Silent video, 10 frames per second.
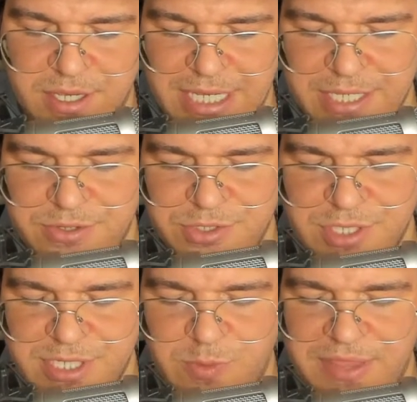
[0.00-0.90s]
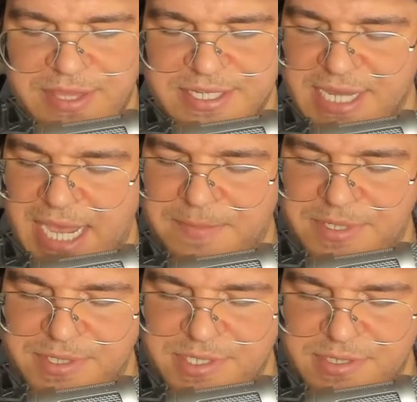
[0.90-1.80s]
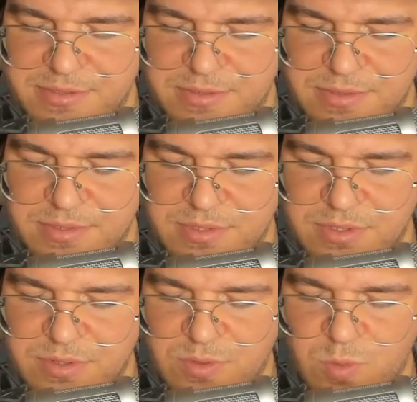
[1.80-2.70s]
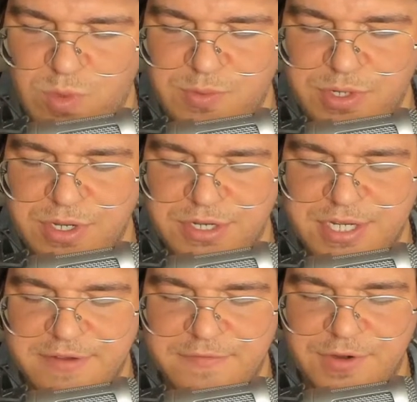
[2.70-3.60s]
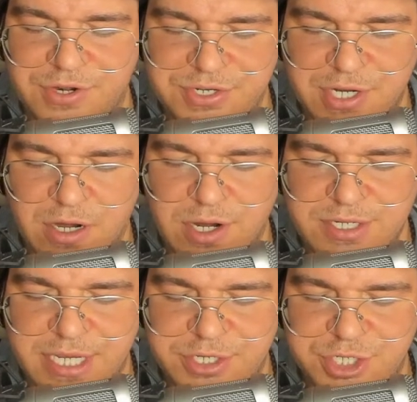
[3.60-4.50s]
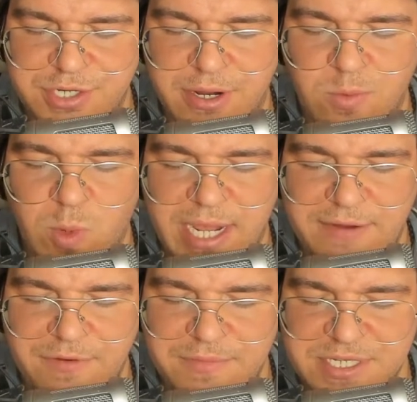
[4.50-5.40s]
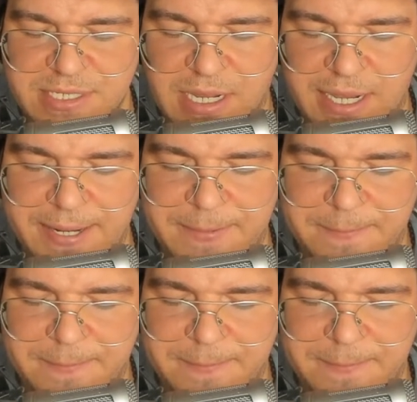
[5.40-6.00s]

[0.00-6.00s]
Usually when this happens, we would divert our attention away from the sky